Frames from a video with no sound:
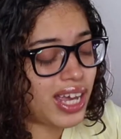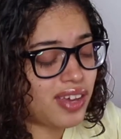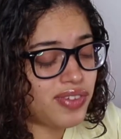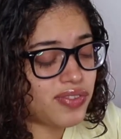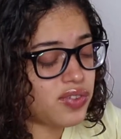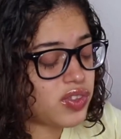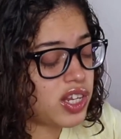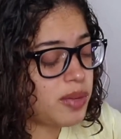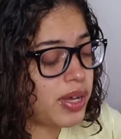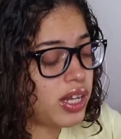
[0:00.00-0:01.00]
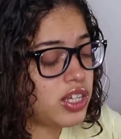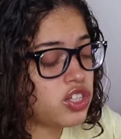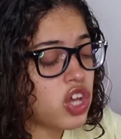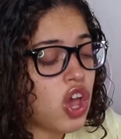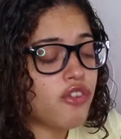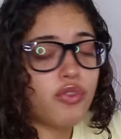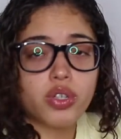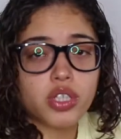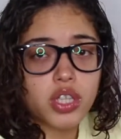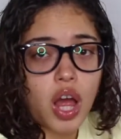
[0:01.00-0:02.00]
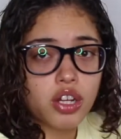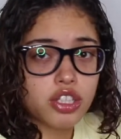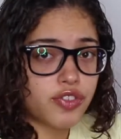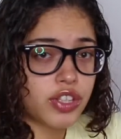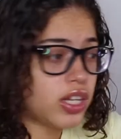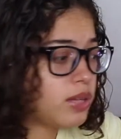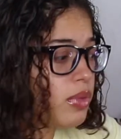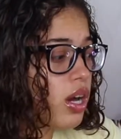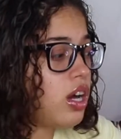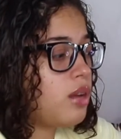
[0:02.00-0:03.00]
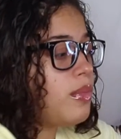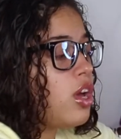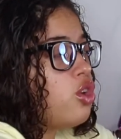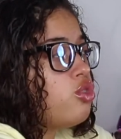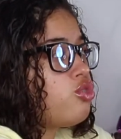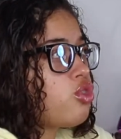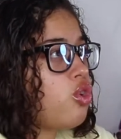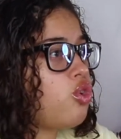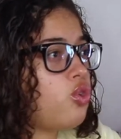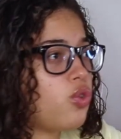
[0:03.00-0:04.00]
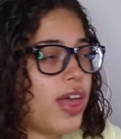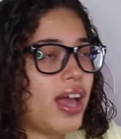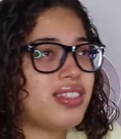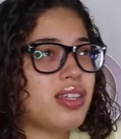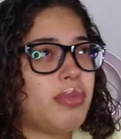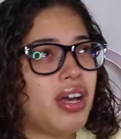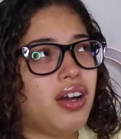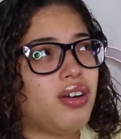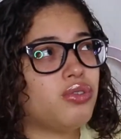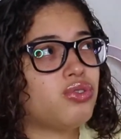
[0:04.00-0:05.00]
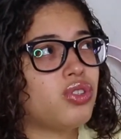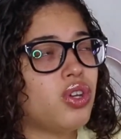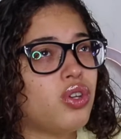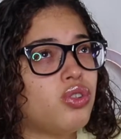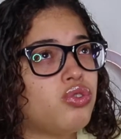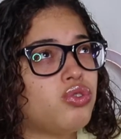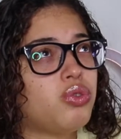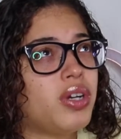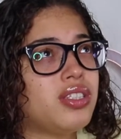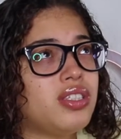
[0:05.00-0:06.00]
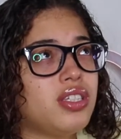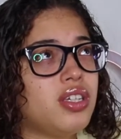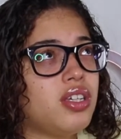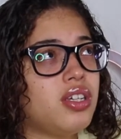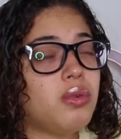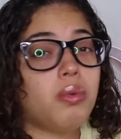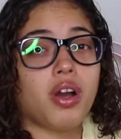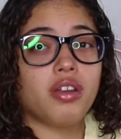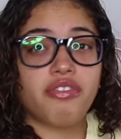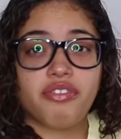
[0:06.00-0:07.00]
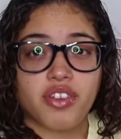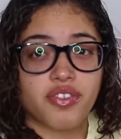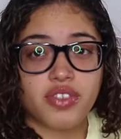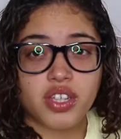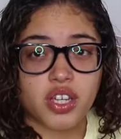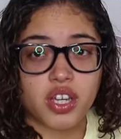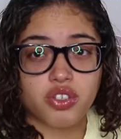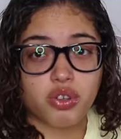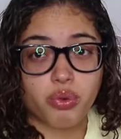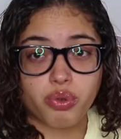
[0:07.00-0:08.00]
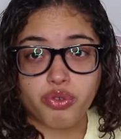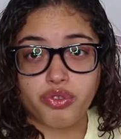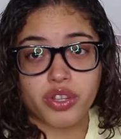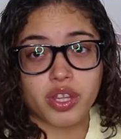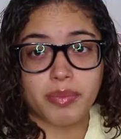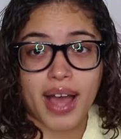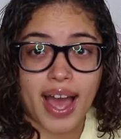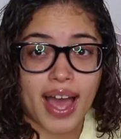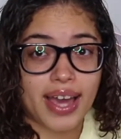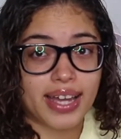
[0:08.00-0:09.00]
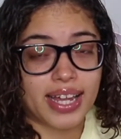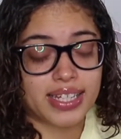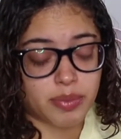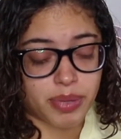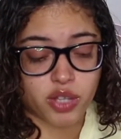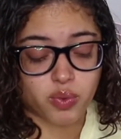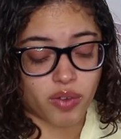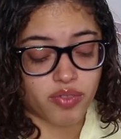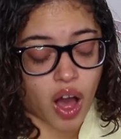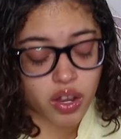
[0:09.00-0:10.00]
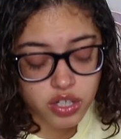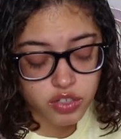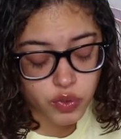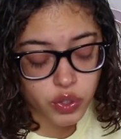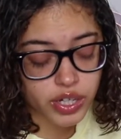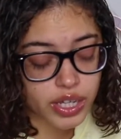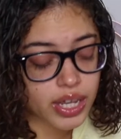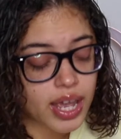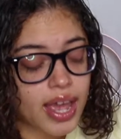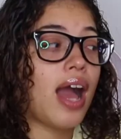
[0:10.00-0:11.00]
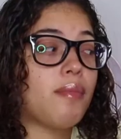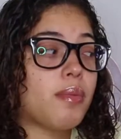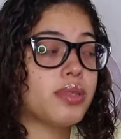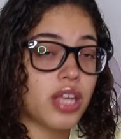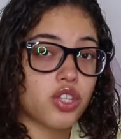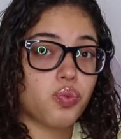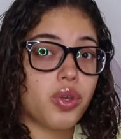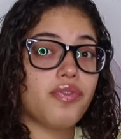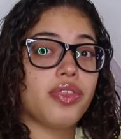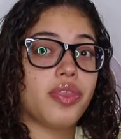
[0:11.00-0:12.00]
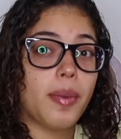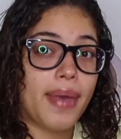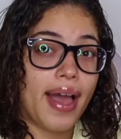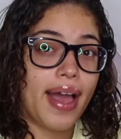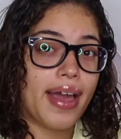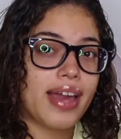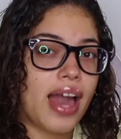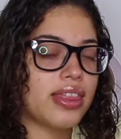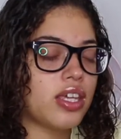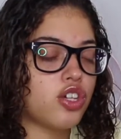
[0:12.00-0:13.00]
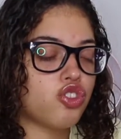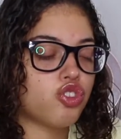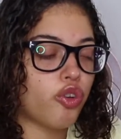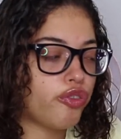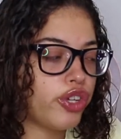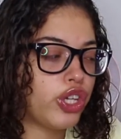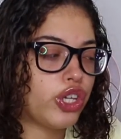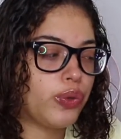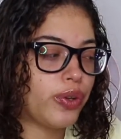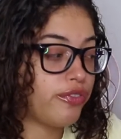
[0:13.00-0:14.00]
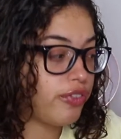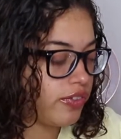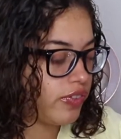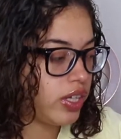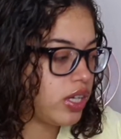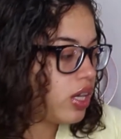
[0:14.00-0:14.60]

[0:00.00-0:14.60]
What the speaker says: $8.50 for the nail polish, $14 for the lip balm. So that's about $21.50 in total for the bag, and I did pay $12 for it. I'm obsessed with the bag. I think it's so freaking cute and fluffy.